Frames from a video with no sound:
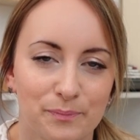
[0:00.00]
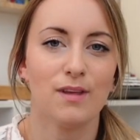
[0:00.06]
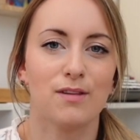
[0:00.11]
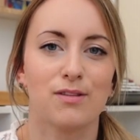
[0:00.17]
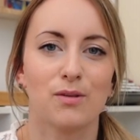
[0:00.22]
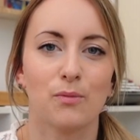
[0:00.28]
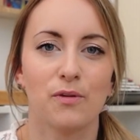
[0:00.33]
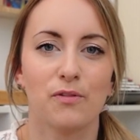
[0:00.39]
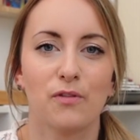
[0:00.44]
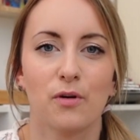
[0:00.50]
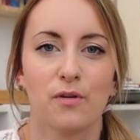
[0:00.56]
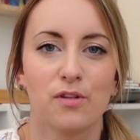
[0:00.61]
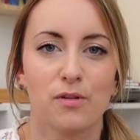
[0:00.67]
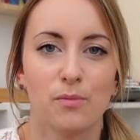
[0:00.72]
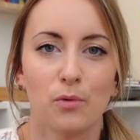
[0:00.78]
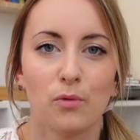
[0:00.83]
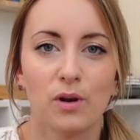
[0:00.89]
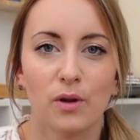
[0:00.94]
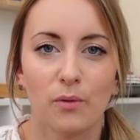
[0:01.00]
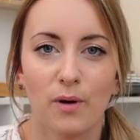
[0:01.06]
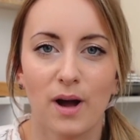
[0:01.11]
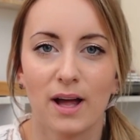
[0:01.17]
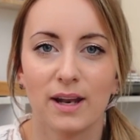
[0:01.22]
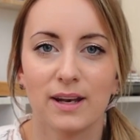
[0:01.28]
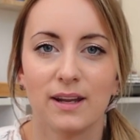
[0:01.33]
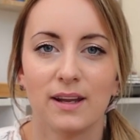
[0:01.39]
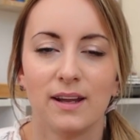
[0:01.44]
So we've got a smaller
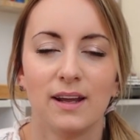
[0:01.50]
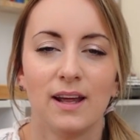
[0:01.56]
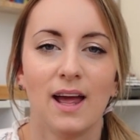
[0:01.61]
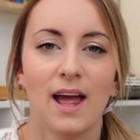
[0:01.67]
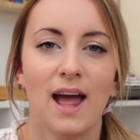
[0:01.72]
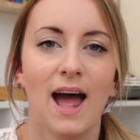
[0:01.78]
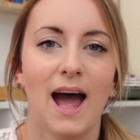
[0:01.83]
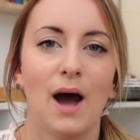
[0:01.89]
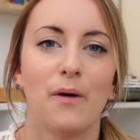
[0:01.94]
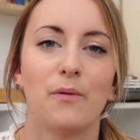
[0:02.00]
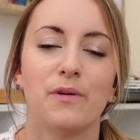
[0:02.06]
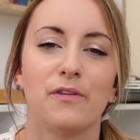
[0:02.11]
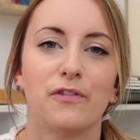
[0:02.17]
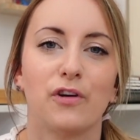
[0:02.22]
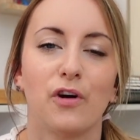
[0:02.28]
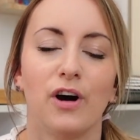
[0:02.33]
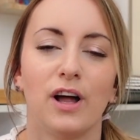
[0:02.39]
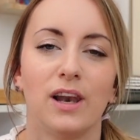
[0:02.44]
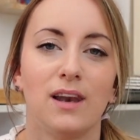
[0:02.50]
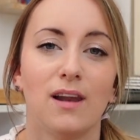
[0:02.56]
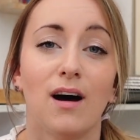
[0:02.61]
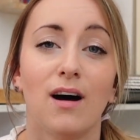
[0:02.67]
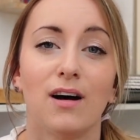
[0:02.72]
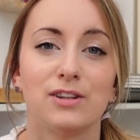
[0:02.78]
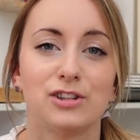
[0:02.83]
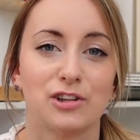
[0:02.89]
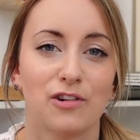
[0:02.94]
one and we've got a
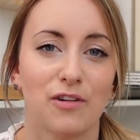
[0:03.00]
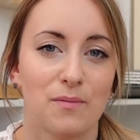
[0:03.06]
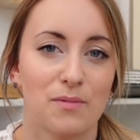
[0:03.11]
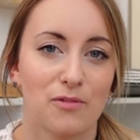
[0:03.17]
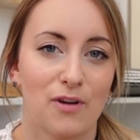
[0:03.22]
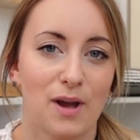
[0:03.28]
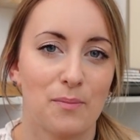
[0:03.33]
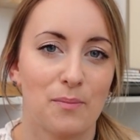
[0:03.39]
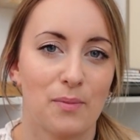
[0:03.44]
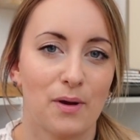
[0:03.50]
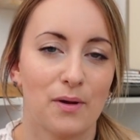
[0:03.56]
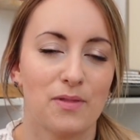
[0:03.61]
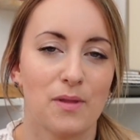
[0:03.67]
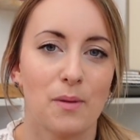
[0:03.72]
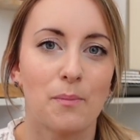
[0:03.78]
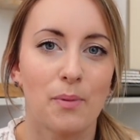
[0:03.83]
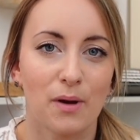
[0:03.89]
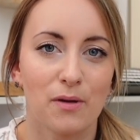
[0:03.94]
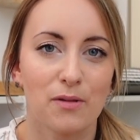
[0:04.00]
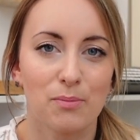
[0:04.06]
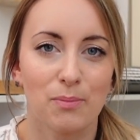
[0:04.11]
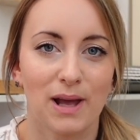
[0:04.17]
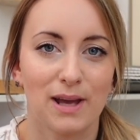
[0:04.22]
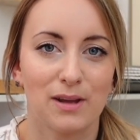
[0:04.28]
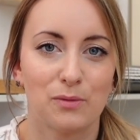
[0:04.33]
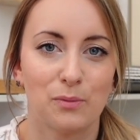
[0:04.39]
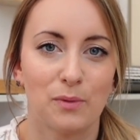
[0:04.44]
larger Grimm's Rainbow, and they're both
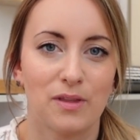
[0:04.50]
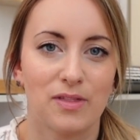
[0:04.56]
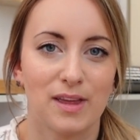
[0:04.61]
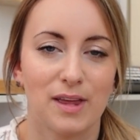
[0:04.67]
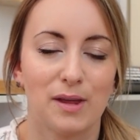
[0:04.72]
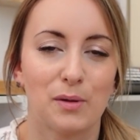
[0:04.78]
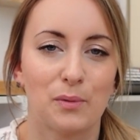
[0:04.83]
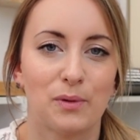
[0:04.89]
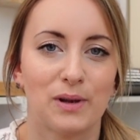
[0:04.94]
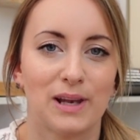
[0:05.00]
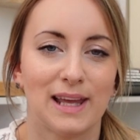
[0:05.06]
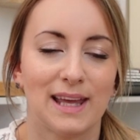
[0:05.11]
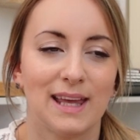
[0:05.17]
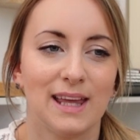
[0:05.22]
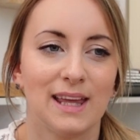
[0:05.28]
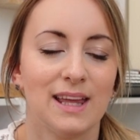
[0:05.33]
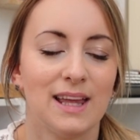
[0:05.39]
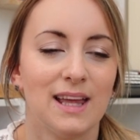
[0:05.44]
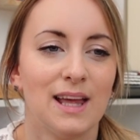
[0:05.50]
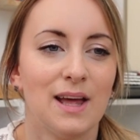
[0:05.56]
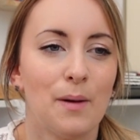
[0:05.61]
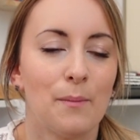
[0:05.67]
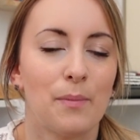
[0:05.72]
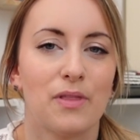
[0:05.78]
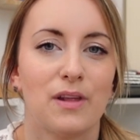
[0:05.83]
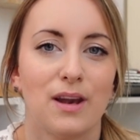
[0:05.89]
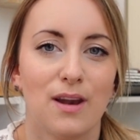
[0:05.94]
played with equally,
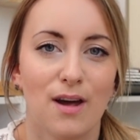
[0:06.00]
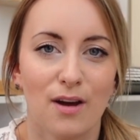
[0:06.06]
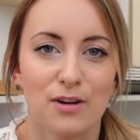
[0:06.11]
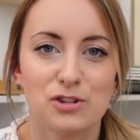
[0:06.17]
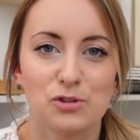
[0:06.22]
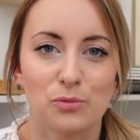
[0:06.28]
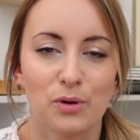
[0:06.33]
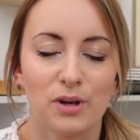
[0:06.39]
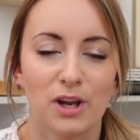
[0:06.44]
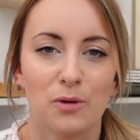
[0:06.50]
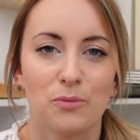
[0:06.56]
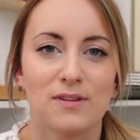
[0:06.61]
but the larger one I